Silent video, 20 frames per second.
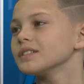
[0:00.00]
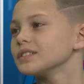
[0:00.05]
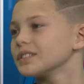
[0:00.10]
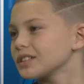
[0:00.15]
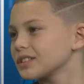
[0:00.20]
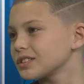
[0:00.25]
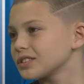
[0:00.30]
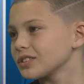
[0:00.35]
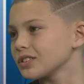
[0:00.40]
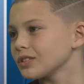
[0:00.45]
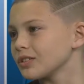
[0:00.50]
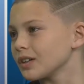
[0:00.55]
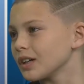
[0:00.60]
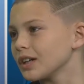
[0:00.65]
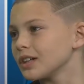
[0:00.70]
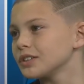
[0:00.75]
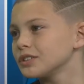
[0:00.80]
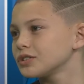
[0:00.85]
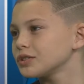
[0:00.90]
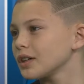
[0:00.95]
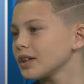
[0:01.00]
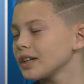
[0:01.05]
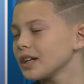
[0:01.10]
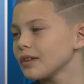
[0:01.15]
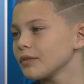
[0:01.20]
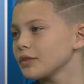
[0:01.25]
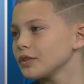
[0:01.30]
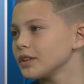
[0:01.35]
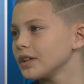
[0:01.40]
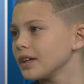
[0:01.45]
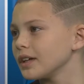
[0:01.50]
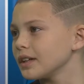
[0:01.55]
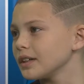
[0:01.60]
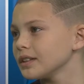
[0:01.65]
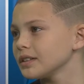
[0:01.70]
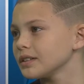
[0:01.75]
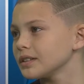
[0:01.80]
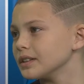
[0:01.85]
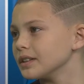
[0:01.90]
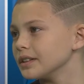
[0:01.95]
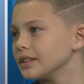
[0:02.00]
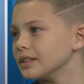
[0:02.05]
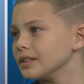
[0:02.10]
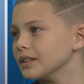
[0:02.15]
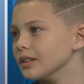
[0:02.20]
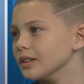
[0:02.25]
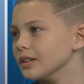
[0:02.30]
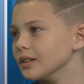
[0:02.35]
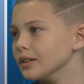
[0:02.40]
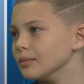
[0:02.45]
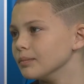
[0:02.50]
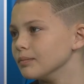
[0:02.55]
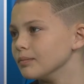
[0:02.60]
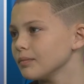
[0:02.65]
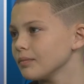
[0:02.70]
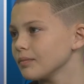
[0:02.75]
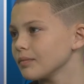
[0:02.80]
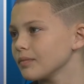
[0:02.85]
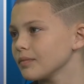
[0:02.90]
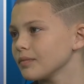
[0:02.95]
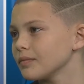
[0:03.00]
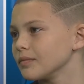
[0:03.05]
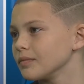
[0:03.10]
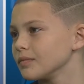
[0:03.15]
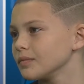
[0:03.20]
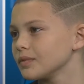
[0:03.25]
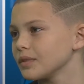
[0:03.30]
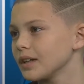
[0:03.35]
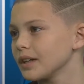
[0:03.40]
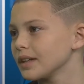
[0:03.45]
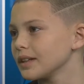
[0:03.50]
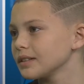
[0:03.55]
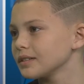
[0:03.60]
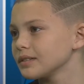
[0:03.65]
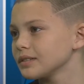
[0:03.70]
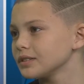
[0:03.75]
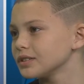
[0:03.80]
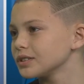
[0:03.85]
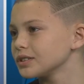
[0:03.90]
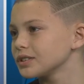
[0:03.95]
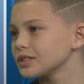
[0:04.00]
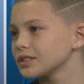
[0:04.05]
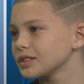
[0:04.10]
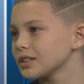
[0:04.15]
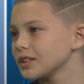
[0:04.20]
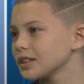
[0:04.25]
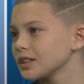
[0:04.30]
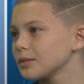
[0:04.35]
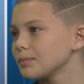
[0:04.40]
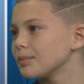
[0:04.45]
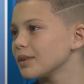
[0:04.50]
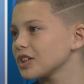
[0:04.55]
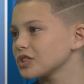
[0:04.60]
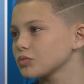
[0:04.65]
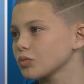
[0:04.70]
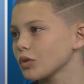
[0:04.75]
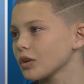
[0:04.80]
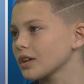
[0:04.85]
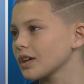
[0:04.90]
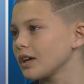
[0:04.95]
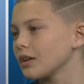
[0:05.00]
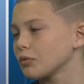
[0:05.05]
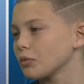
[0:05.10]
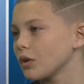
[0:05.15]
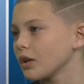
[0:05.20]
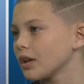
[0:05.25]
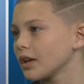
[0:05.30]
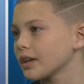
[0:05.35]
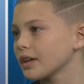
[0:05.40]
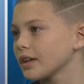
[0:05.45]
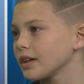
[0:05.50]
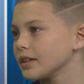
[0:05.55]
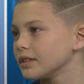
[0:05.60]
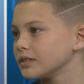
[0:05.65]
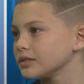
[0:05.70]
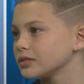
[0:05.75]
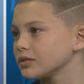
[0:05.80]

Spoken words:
Yes, sir. I train every day and just get the best workout while I can.